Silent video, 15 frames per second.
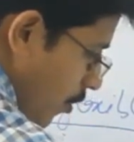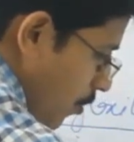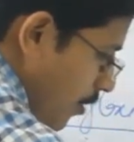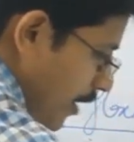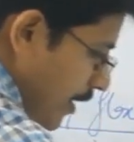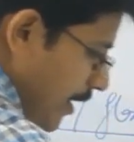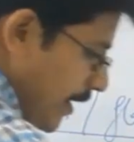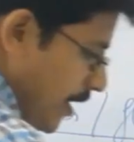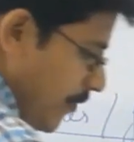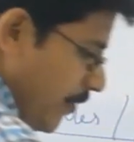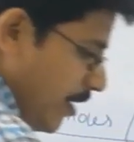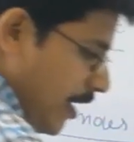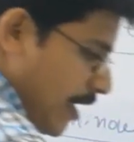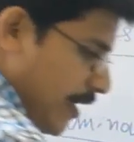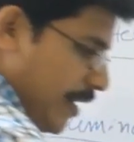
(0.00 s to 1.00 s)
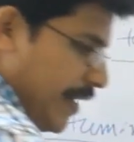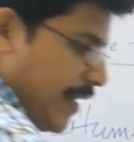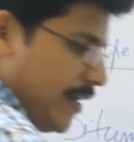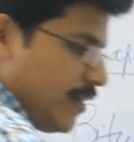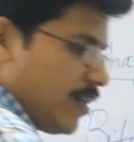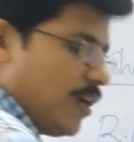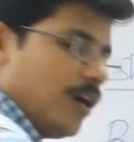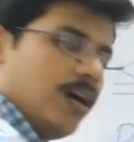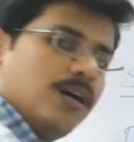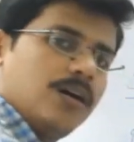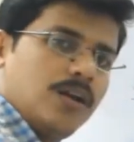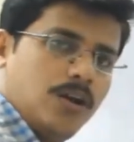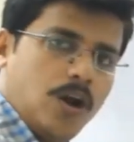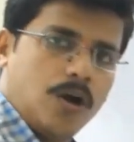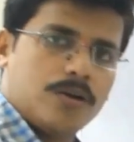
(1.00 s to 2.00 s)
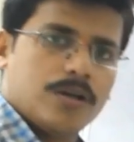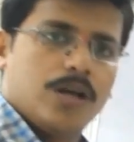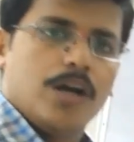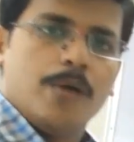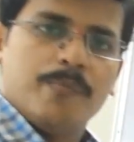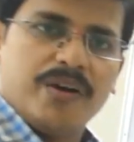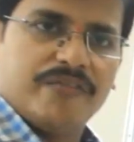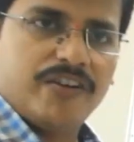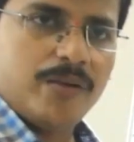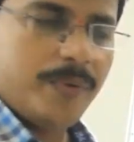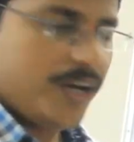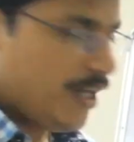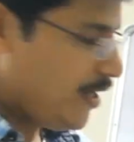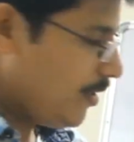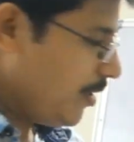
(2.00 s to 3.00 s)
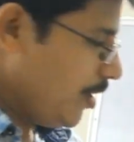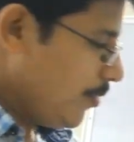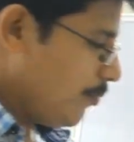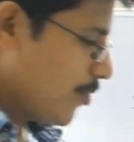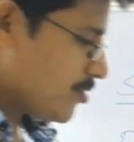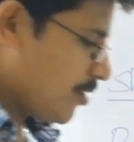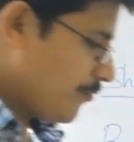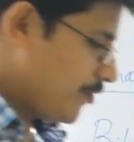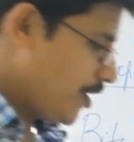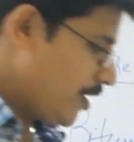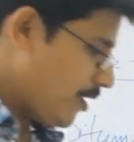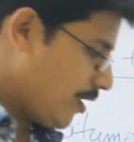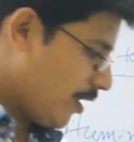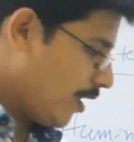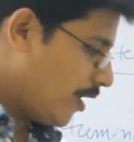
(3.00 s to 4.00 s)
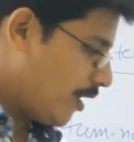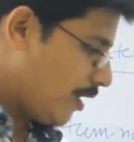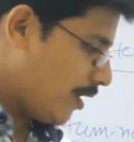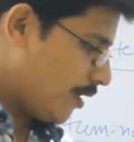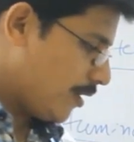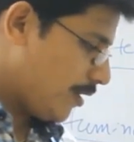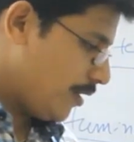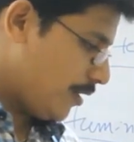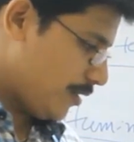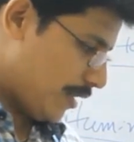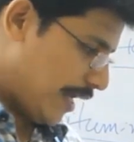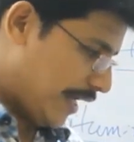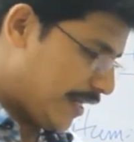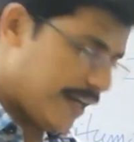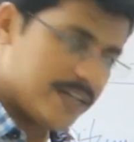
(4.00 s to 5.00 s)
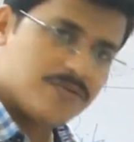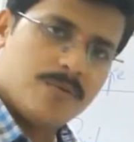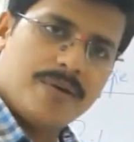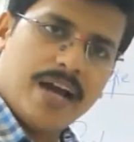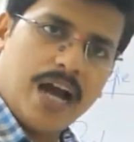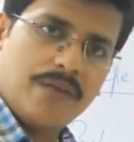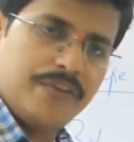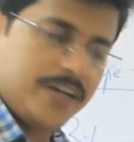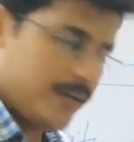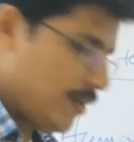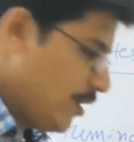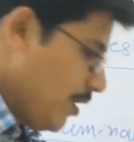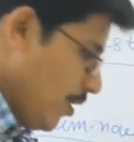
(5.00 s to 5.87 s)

allowed in a given aggregate lot. Preferably, most of the aggregates will be having,